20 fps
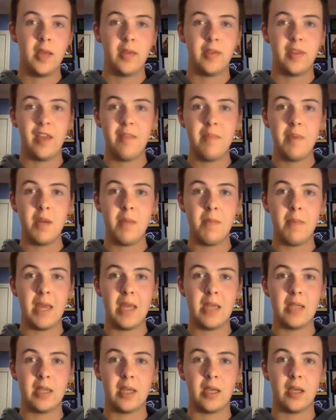They've been
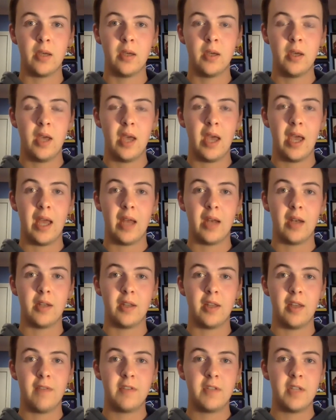amazing, and
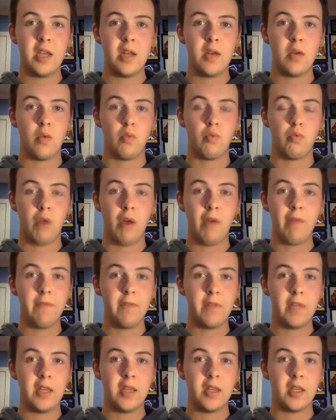they've stayed
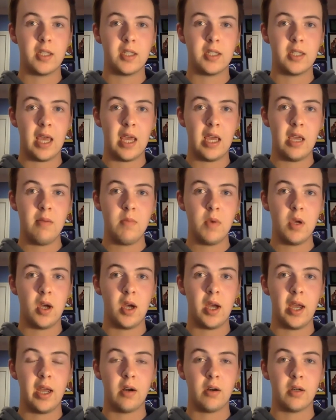roughly the same
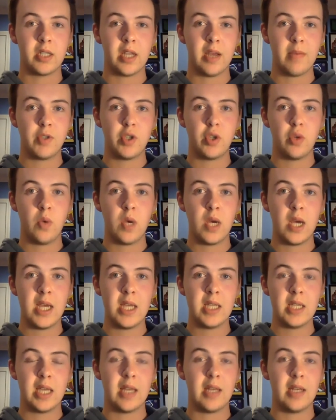interception
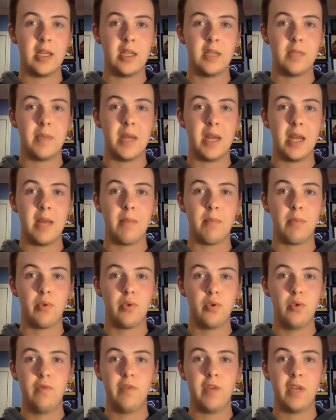wise, and he's been
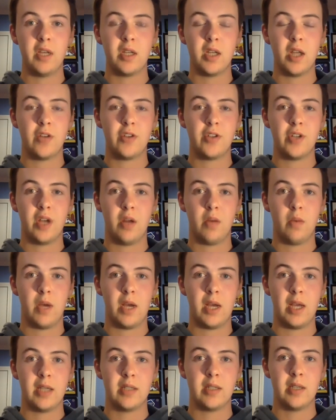improving touchdown
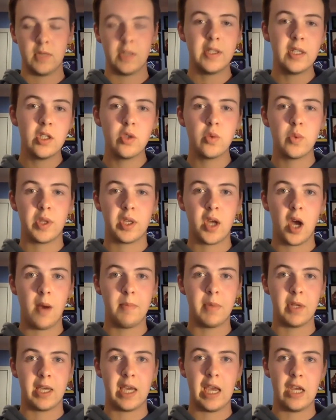wise. And this is with
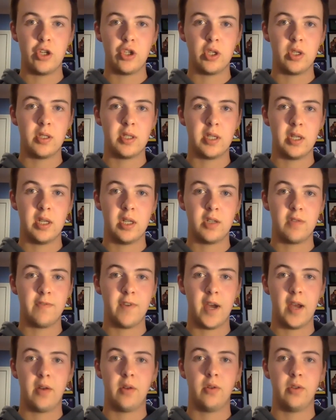complications in his
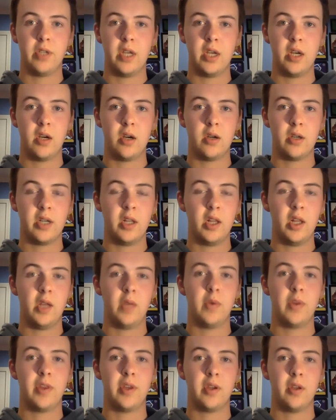final year, dealing
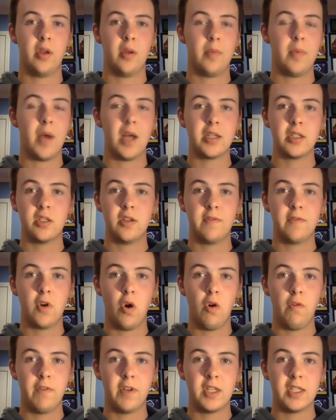with a positive
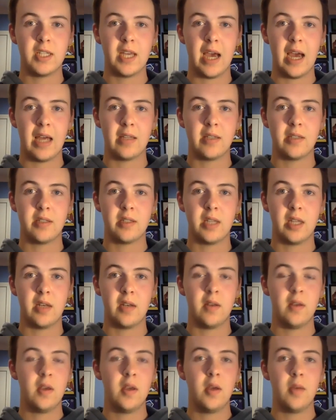COVID test and
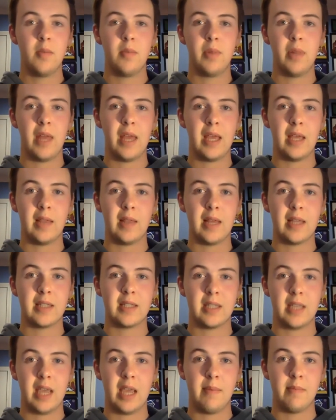playing less
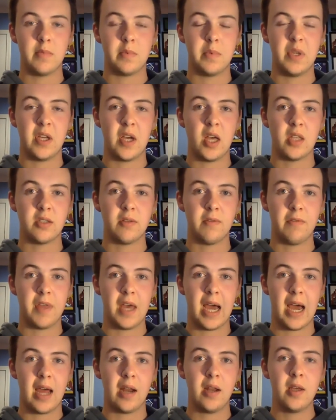games because of
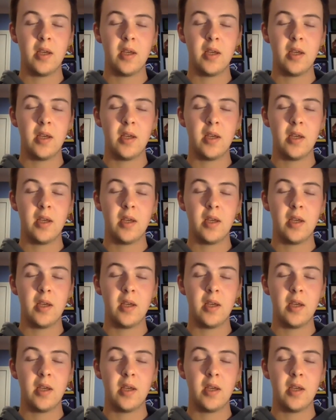that.